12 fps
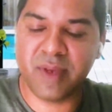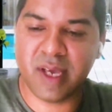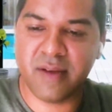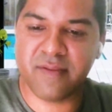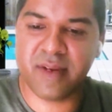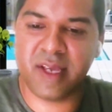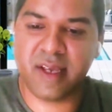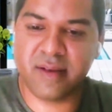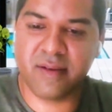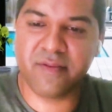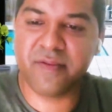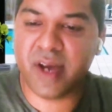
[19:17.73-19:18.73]
we have like
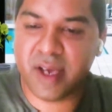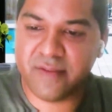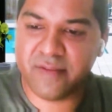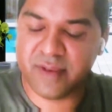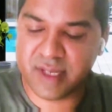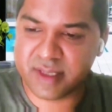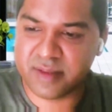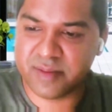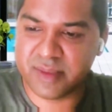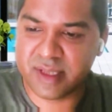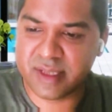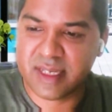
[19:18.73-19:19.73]
five
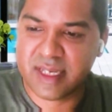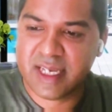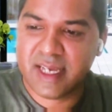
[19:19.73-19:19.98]
customers.